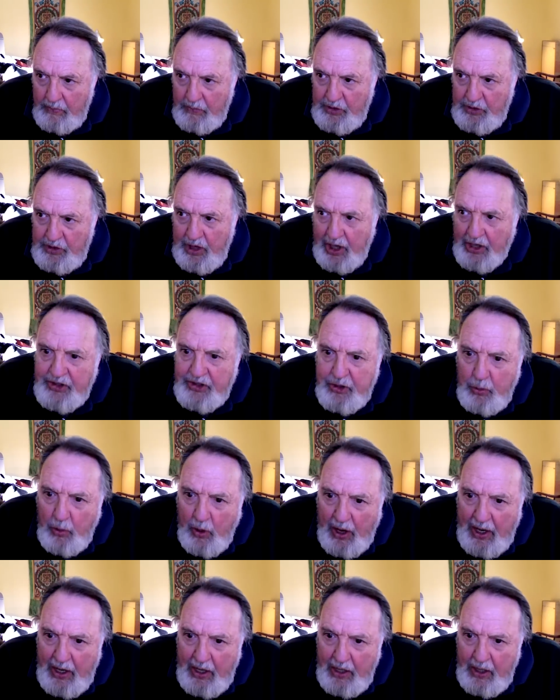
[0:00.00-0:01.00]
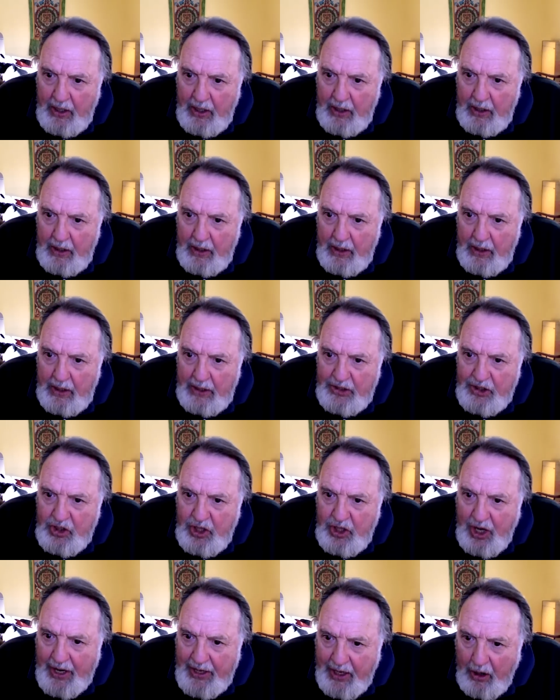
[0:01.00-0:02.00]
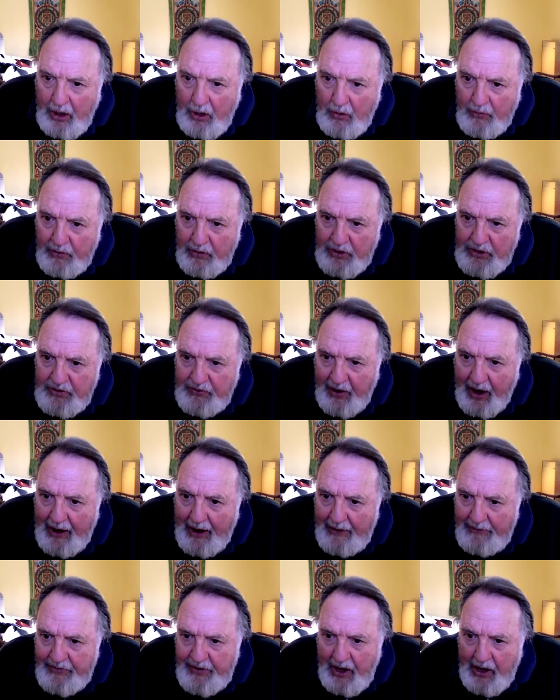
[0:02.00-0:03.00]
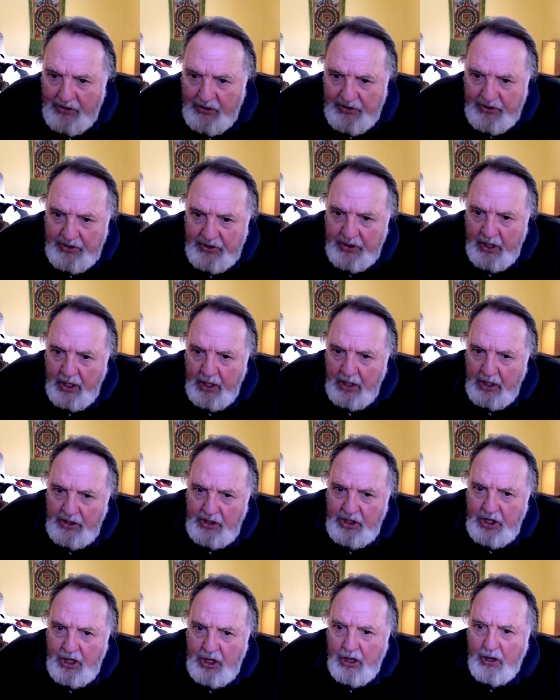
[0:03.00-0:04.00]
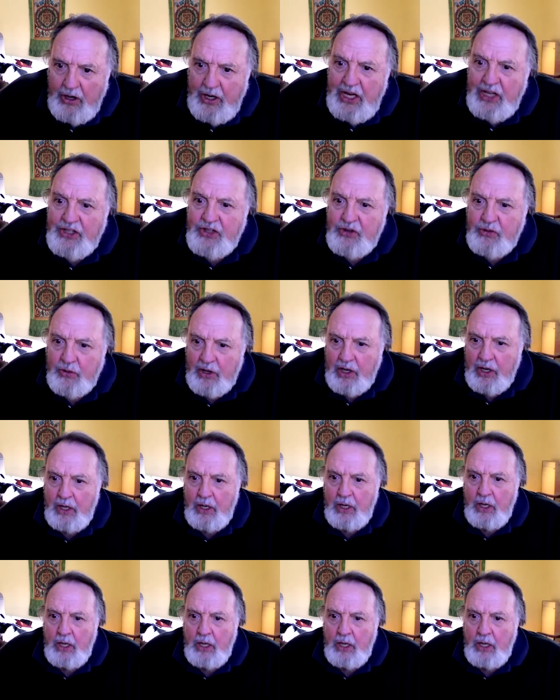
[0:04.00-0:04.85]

just the way China, over its 5,000 year history,